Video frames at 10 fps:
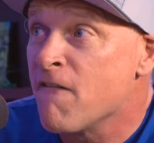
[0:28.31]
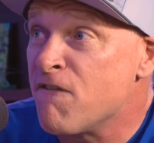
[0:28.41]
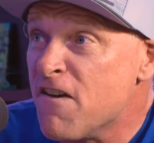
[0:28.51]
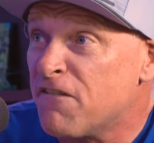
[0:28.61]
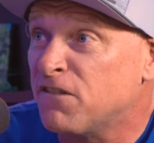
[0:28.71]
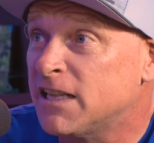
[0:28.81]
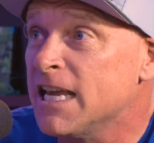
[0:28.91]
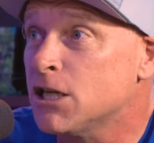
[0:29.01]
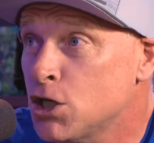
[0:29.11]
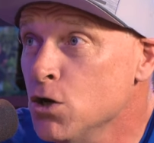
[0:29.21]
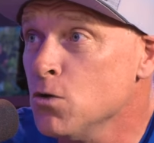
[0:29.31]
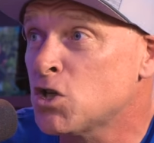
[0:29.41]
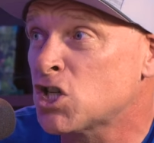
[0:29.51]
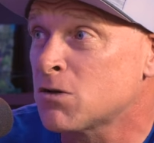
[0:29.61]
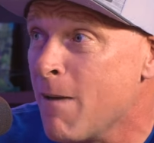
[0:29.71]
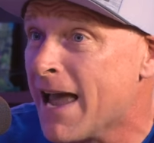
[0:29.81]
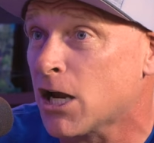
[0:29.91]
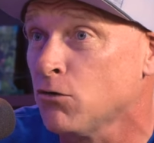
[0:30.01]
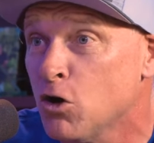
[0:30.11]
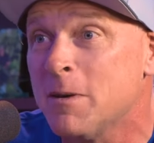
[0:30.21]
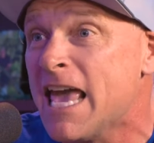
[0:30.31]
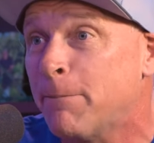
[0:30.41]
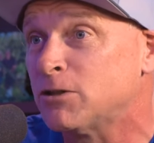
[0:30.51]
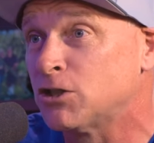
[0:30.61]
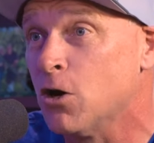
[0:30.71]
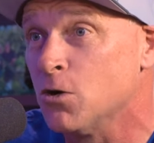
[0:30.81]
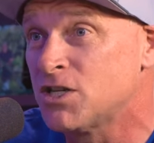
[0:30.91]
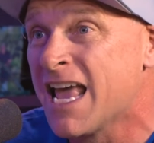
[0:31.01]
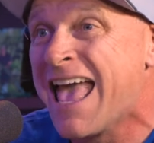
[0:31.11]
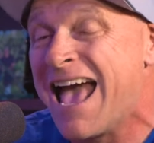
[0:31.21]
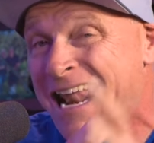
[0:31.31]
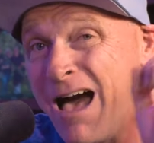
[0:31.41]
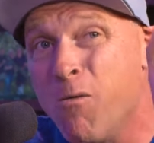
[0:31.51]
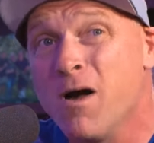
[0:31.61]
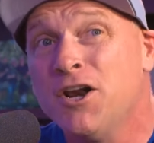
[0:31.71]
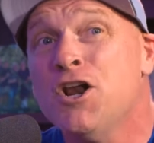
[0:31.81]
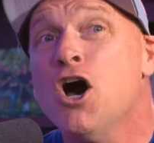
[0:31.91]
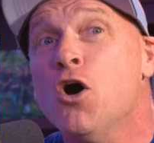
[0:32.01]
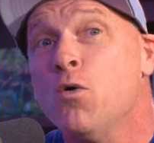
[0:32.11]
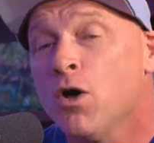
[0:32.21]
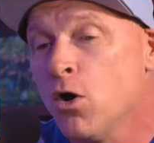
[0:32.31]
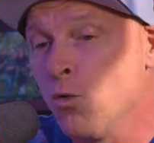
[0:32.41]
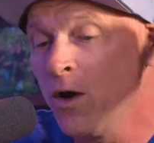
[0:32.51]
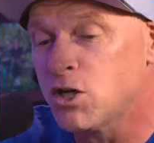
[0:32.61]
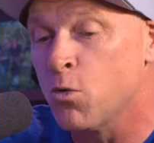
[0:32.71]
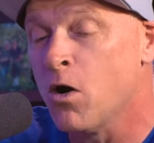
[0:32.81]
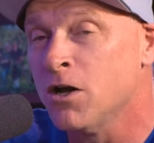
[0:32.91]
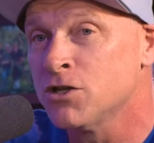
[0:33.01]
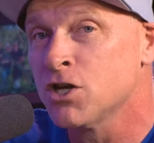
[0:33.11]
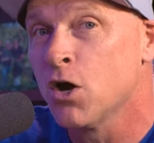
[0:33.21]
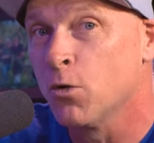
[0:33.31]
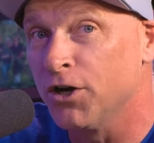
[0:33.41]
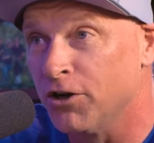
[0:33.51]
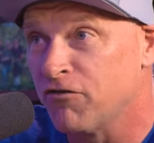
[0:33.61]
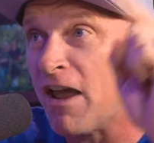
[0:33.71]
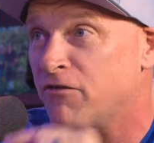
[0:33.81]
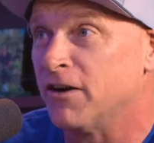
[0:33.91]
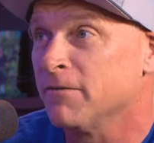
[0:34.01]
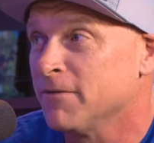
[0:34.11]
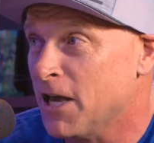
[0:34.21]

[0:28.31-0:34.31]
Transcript: 52 Smack the Ruby episodes, and I want to know which ones were your favorite.